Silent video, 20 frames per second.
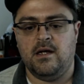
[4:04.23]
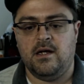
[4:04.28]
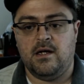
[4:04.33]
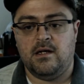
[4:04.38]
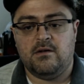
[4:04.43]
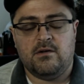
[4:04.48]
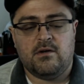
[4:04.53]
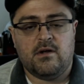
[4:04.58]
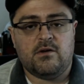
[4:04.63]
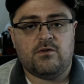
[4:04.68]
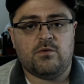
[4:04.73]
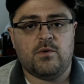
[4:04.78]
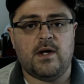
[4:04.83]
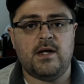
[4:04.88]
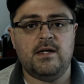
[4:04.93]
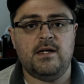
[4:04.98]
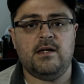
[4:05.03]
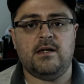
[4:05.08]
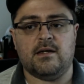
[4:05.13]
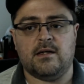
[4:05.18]
so that's why I
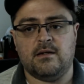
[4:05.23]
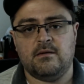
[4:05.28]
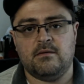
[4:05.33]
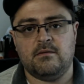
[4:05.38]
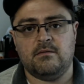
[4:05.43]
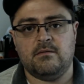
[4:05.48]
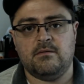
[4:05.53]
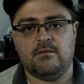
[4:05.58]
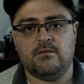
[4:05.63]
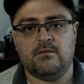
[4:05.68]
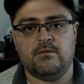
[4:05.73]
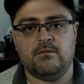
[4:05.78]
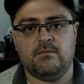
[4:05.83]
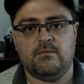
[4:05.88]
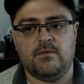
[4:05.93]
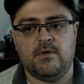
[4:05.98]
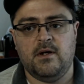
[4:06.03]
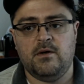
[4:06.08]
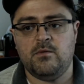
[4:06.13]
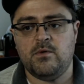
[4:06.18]
did it.
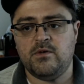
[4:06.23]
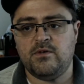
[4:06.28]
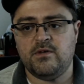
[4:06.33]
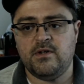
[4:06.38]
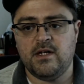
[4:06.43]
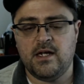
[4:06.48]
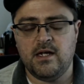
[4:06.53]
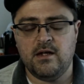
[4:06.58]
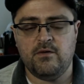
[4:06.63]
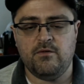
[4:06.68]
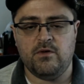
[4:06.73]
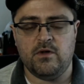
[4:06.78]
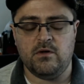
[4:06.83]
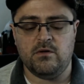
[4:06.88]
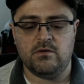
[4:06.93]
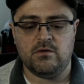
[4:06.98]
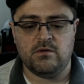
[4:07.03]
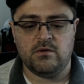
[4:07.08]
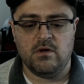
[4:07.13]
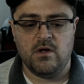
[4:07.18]
It wasn't to get
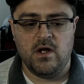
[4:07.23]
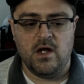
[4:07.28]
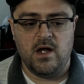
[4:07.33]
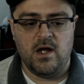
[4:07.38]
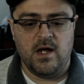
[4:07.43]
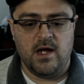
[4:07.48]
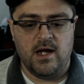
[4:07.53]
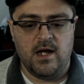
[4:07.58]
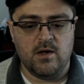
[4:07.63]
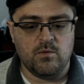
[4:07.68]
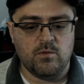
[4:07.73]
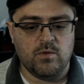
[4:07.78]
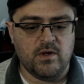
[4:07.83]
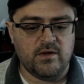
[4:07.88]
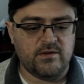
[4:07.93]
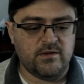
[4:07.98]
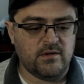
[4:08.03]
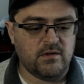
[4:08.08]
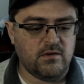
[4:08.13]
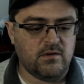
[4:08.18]
views, it
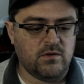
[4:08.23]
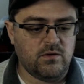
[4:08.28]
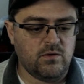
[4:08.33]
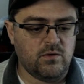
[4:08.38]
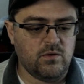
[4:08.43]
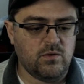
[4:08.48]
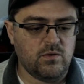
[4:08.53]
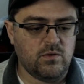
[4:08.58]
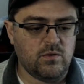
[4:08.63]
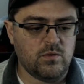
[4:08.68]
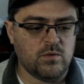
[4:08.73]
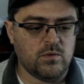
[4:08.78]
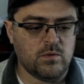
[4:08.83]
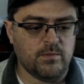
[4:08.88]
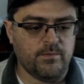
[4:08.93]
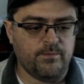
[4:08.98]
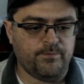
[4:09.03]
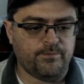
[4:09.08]
wasn't to